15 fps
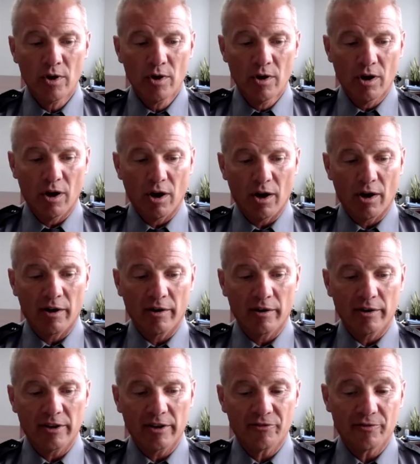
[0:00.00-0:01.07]
uh,
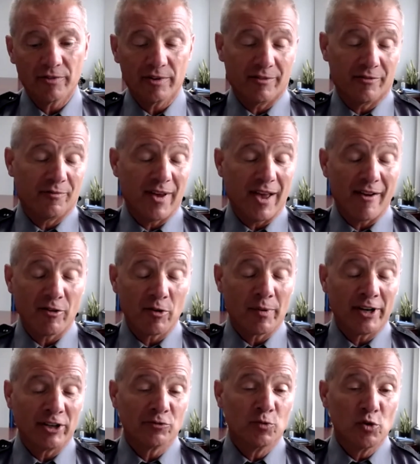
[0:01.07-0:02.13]
if
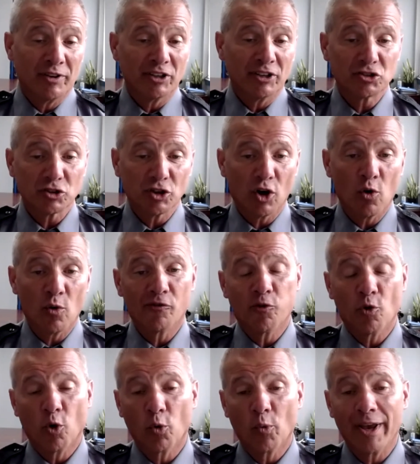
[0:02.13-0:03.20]
everybody's moving slow
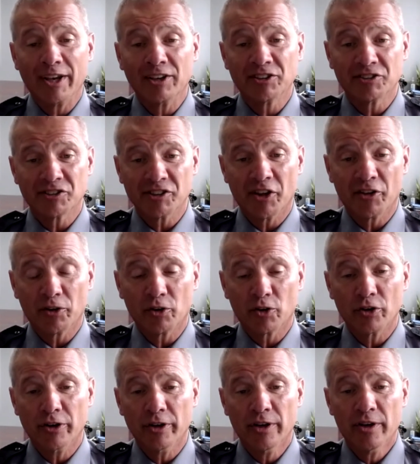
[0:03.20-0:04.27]
four ways is another
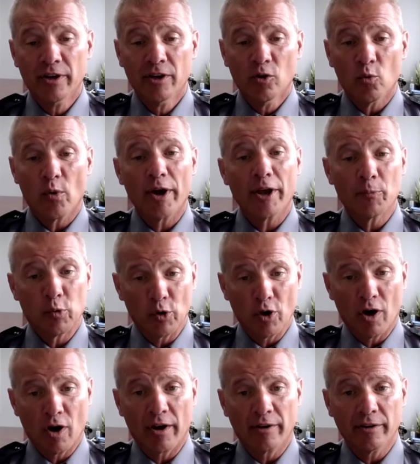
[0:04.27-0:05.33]
good way to put
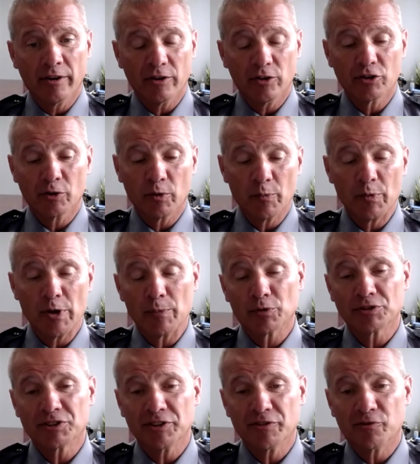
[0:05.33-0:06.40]
on usually when people
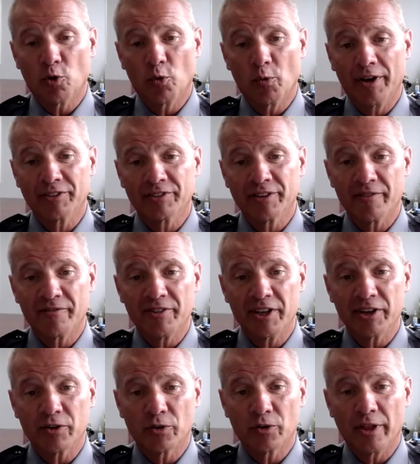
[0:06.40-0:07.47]
see four ways on a
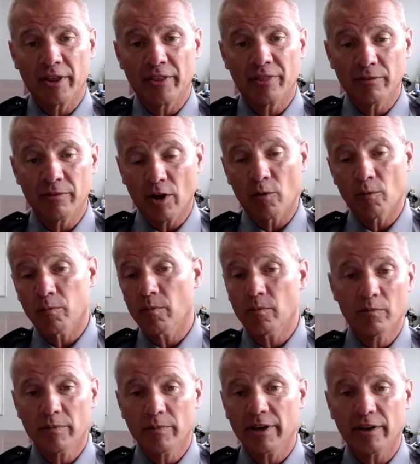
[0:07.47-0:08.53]
vehicle they you know
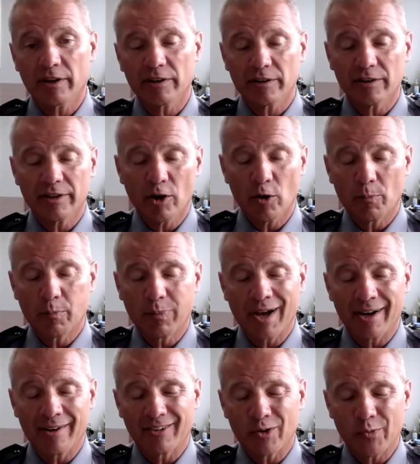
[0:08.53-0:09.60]
you know,
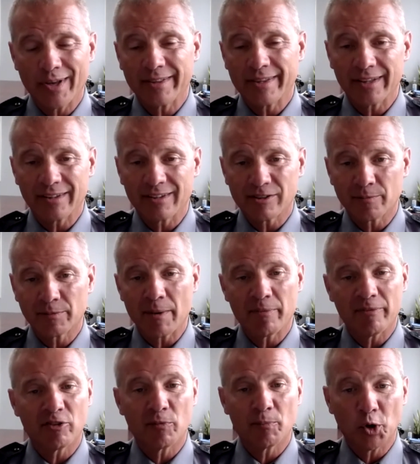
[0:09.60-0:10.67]
kind of equate that to some type
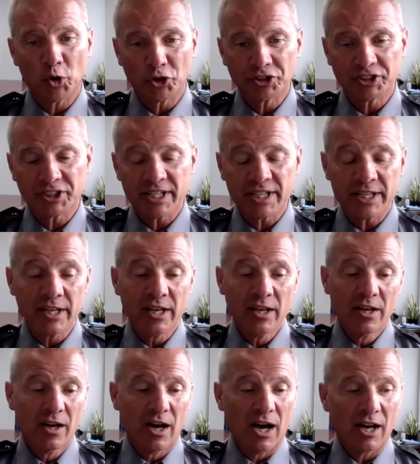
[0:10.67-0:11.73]
of an emergency.
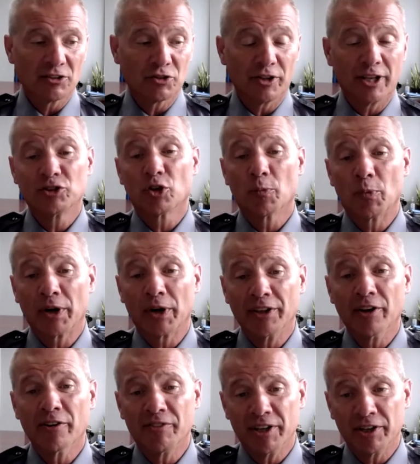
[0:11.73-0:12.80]
Uh, so they start bringing
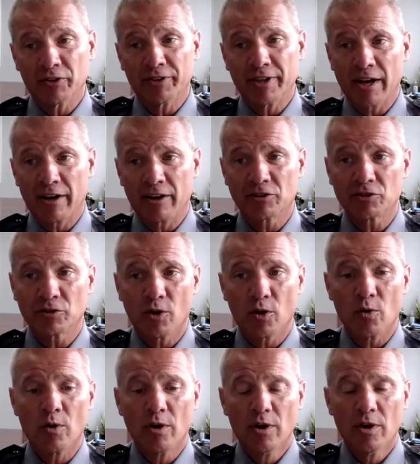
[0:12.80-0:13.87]
their vehicle down in a
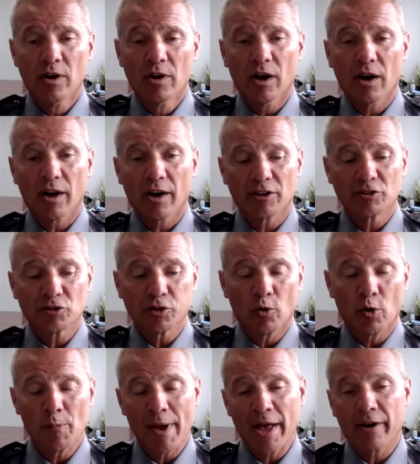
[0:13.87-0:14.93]
slow, uh, a
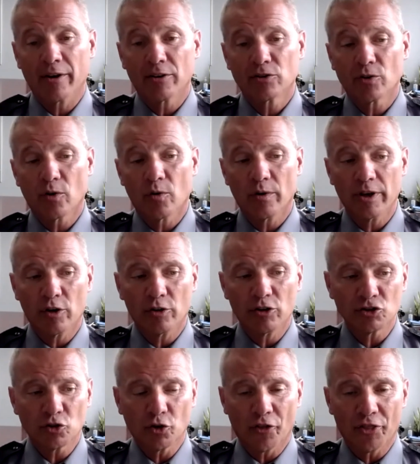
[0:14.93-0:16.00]
slower manner. So you know,
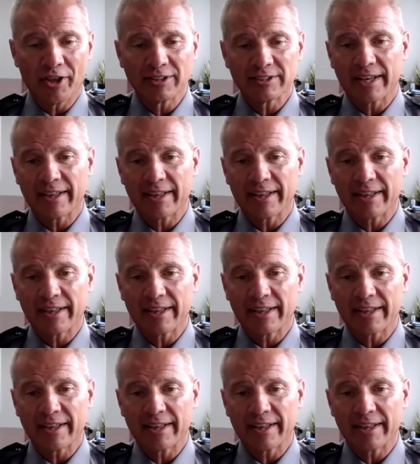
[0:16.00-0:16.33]
just little things like